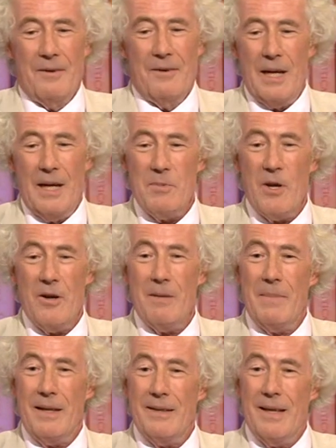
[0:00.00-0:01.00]
Well, I'm
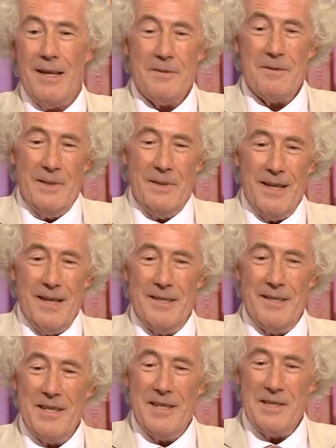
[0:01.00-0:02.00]
sorry about that.
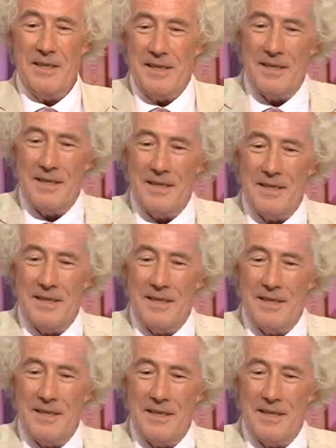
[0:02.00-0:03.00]
There it is.